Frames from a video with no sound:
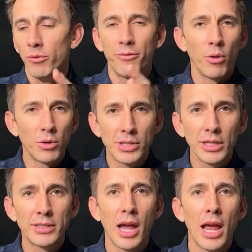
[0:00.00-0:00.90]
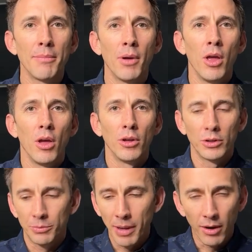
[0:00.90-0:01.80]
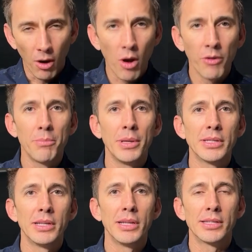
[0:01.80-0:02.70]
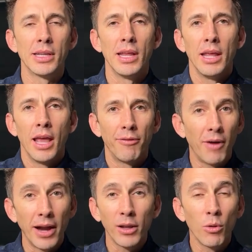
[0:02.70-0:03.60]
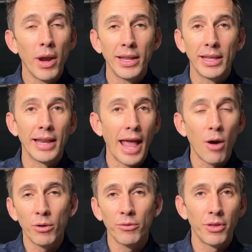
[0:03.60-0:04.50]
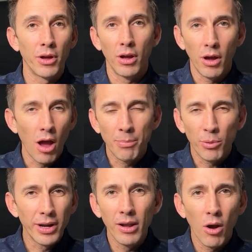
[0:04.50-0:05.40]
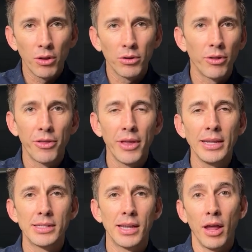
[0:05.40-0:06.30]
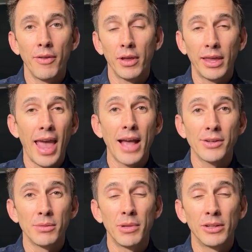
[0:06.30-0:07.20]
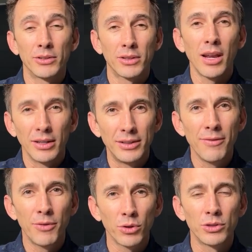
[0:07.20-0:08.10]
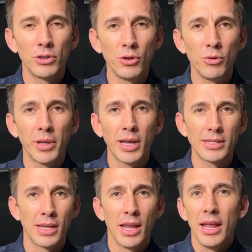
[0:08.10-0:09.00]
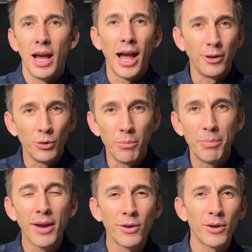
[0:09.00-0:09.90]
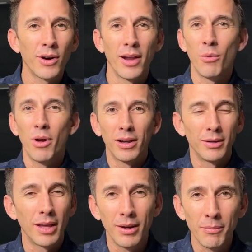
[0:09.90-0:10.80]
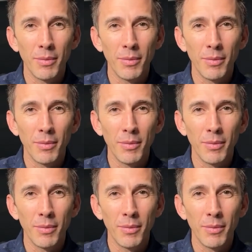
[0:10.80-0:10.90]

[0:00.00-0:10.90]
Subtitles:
focusing time to spend on the business, finding a way to get out of the operating all the little things and the chasm that it's kind of difficult to do because I do it better. I don't want to get it